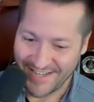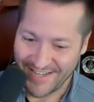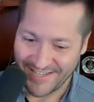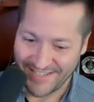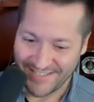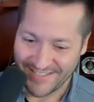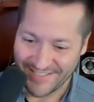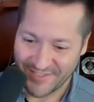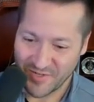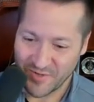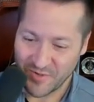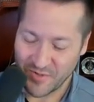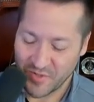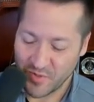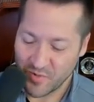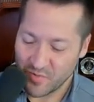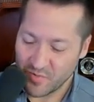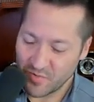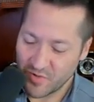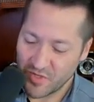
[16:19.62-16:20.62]
Yeah.
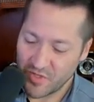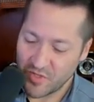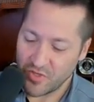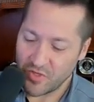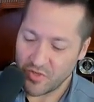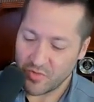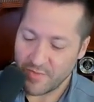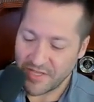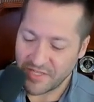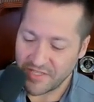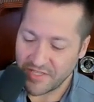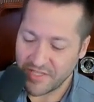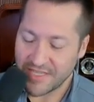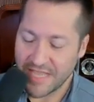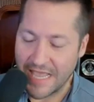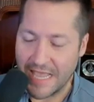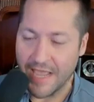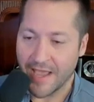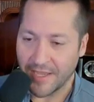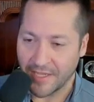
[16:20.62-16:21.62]
So you mentioned
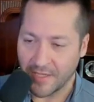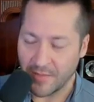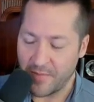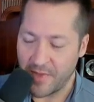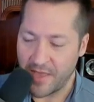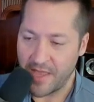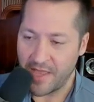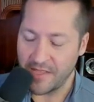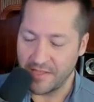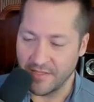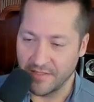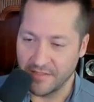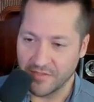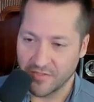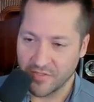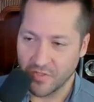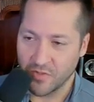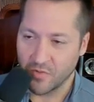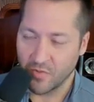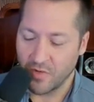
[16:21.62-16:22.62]
these AI companions.
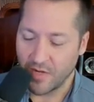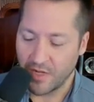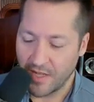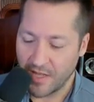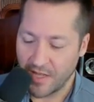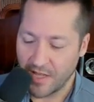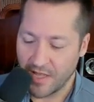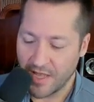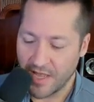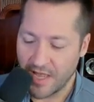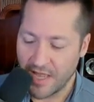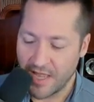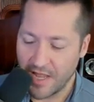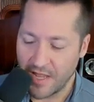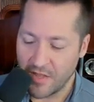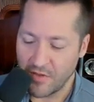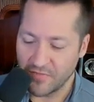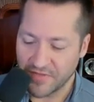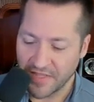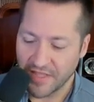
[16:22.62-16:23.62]
So
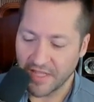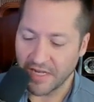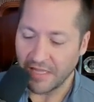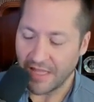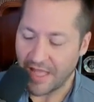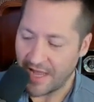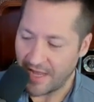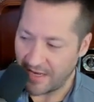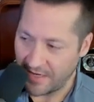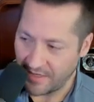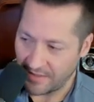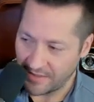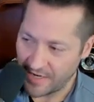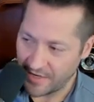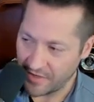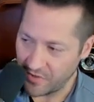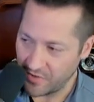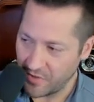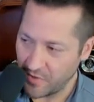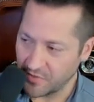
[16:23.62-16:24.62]
you said that a lot, and a
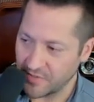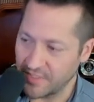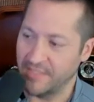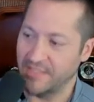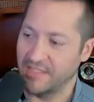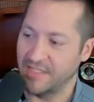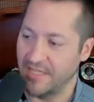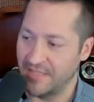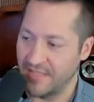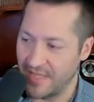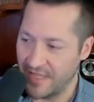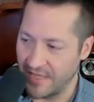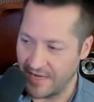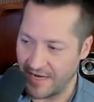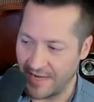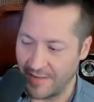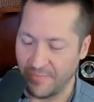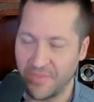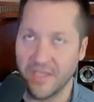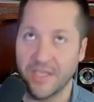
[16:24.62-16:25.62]
lot of your notes had said that.
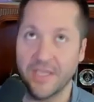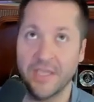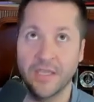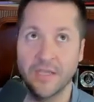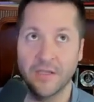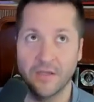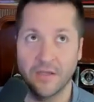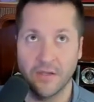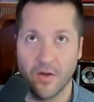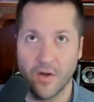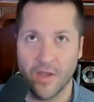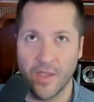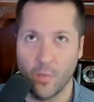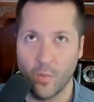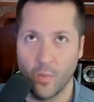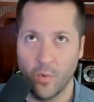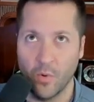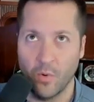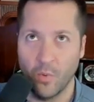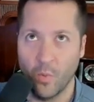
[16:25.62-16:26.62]
And I'm thinking, okay,
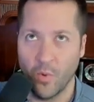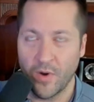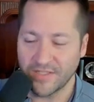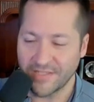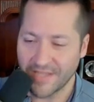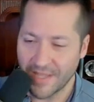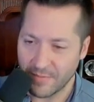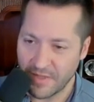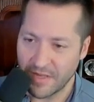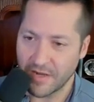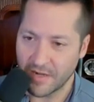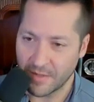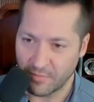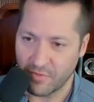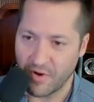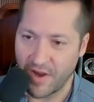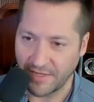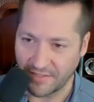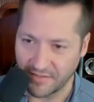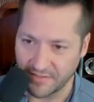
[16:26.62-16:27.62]
what does that mean in a
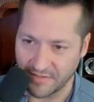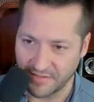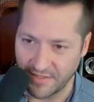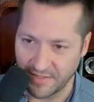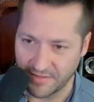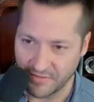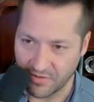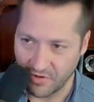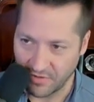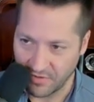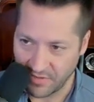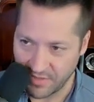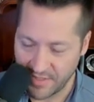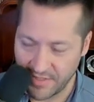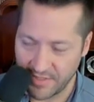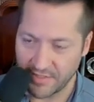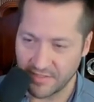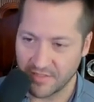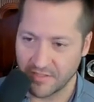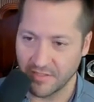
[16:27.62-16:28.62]
practical sense? Are
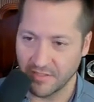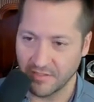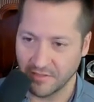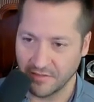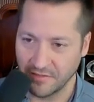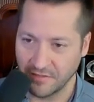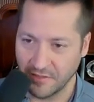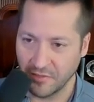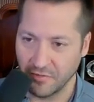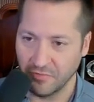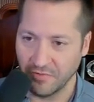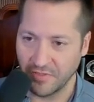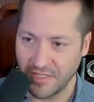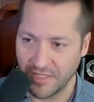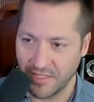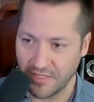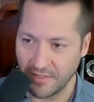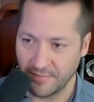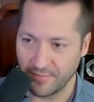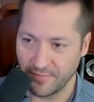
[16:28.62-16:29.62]
these
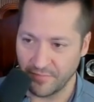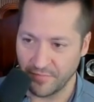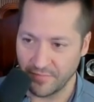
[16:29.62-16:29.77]
literally?